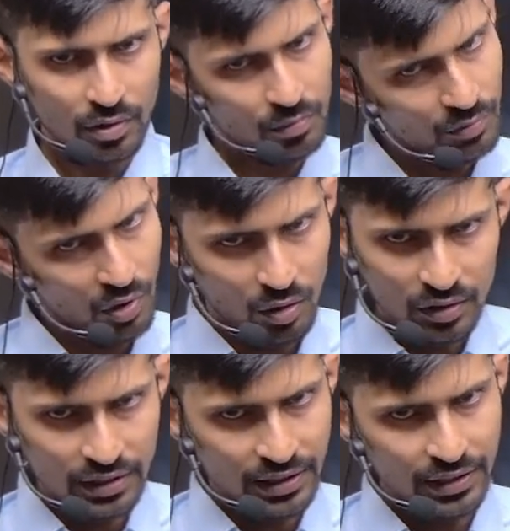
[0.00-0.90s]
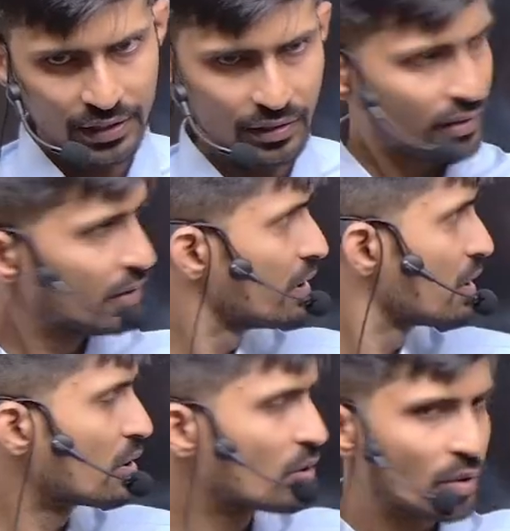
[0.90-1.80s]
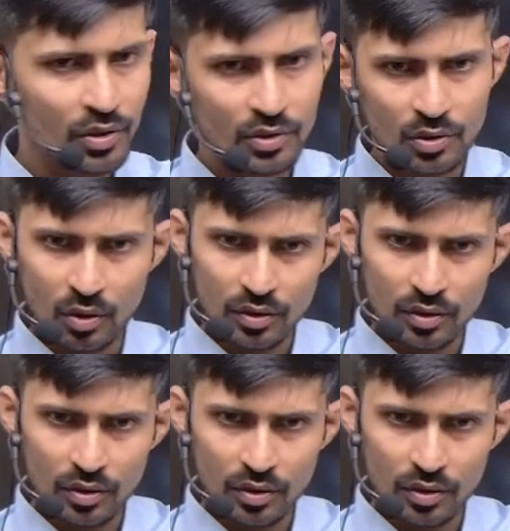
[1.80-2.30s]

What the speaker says: All the 3, this also you understood, all the